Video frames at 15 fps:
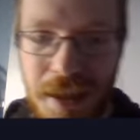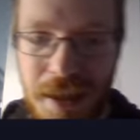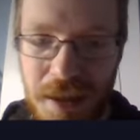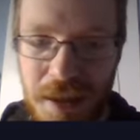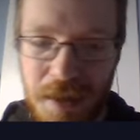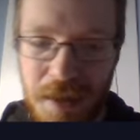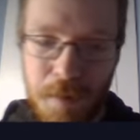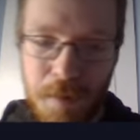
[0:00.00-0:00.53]

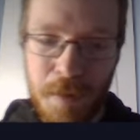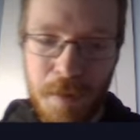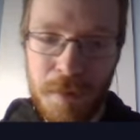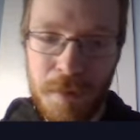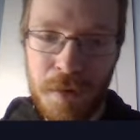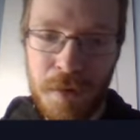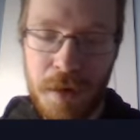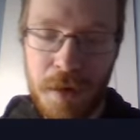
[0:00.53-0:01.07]
one more.
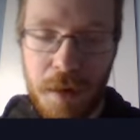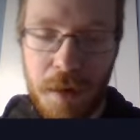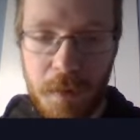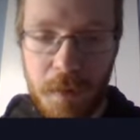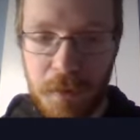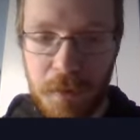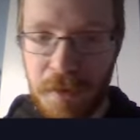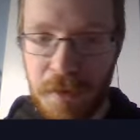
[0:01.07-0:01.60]
I'll do
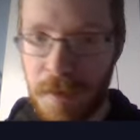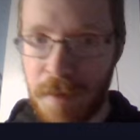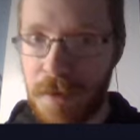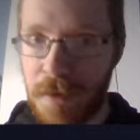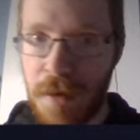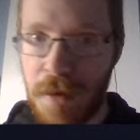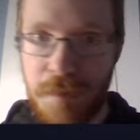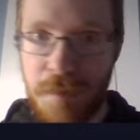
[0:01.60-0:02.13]
one more
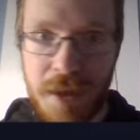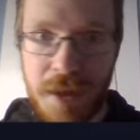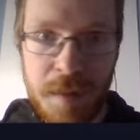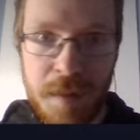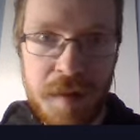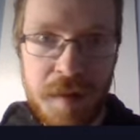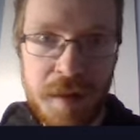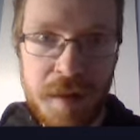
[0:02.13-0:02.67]
NMPZ
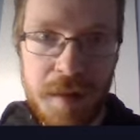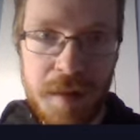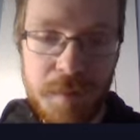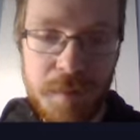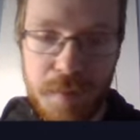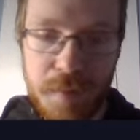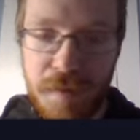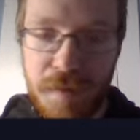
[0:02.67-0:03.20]

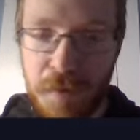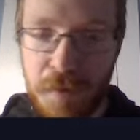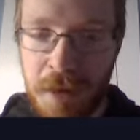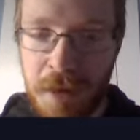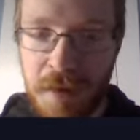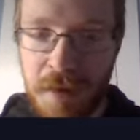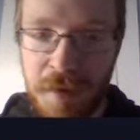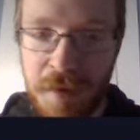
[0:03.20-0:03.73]
before we end the
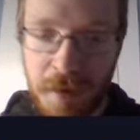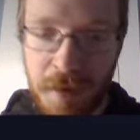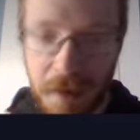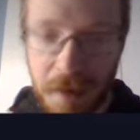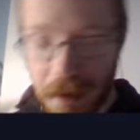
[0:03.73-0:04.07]
video, I think.